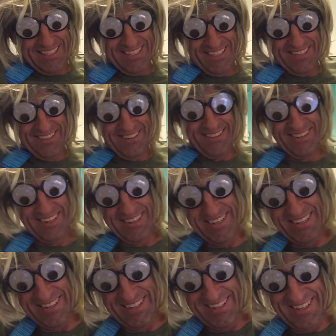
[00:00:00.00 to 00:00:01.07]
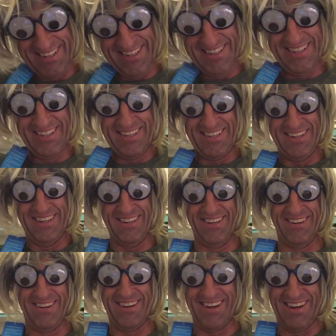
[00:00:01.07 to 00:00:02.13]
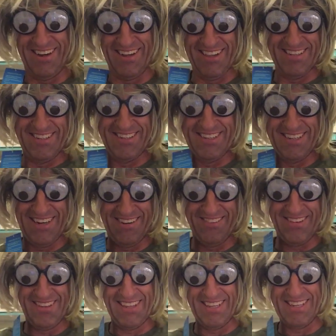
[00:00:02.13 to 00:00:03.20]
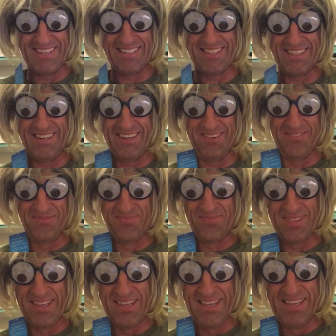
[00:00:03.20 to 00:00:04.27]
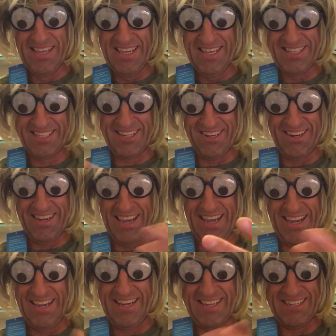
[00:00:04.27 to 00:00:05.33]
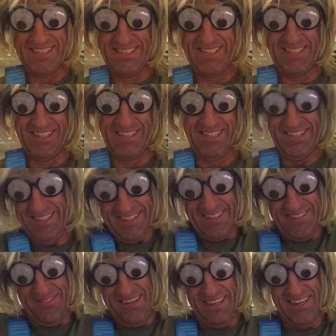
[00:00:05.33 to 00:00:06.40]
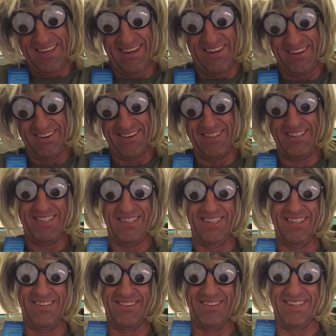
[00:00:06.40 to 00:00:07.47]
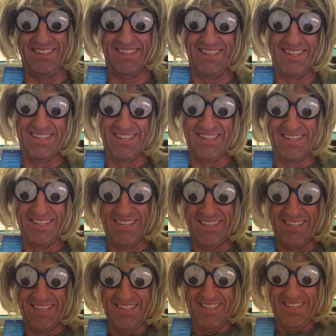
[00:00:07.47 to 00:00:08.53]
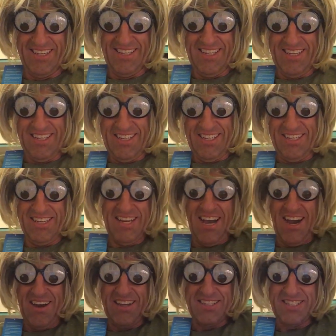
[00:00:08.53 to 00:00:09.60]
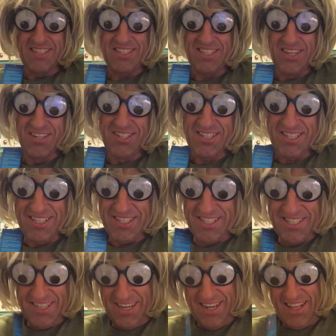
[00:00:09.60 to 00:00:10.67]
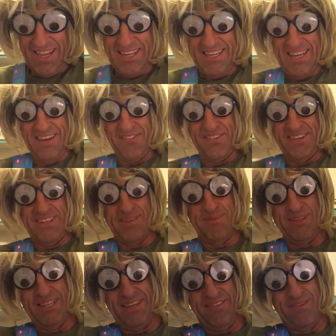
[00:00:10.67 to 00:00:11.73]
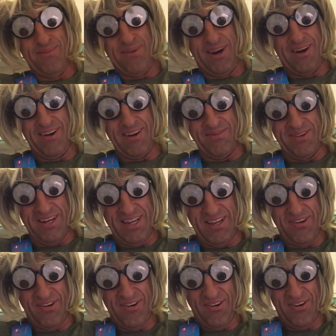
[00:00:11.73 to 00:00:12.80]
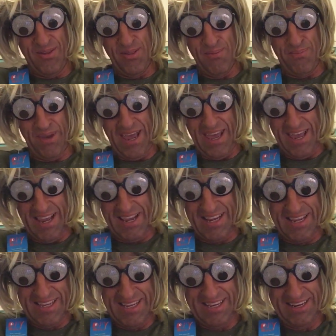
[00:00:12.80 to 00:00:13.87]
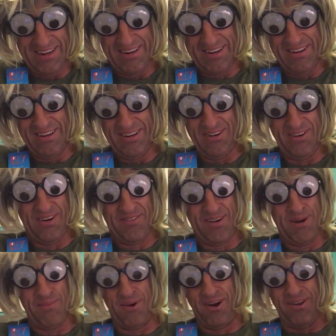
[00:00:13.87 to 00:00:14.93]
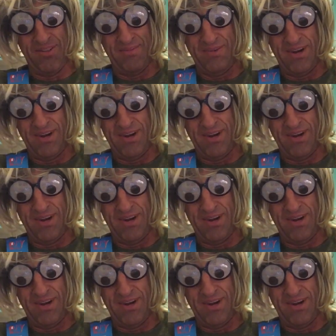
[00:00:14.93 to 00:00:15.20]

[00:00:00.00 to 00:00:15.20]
too. And you know, you're in college and everything, so it's okay because you could be in Congress too. And you know, as a socialist and all, I definitely believe in borrowing money from the bank or whoever I borrow the